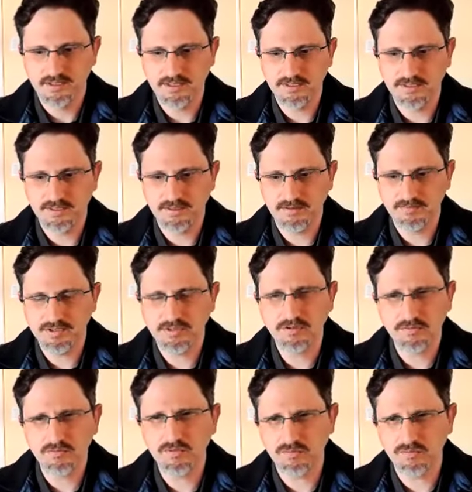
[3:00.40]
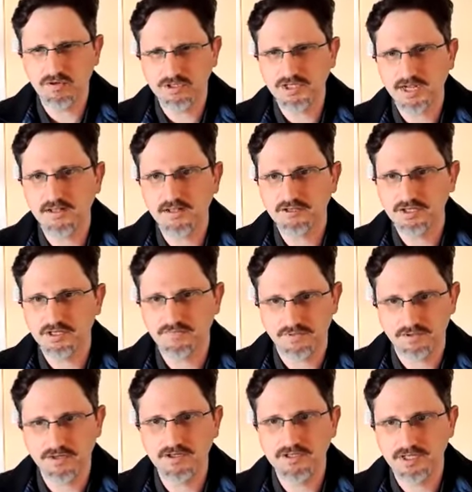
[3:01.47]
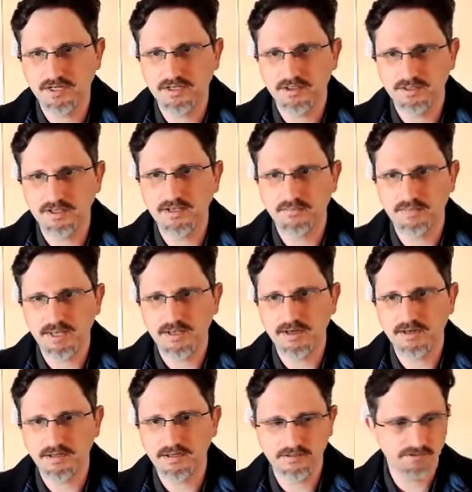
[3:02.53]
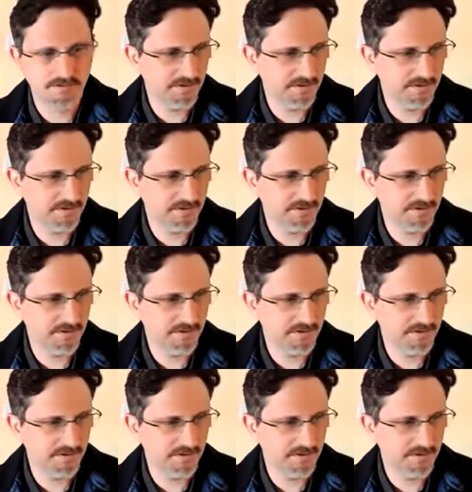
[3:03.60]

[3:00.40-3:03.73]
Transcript: it was a little more challenging for her. She had to think about it.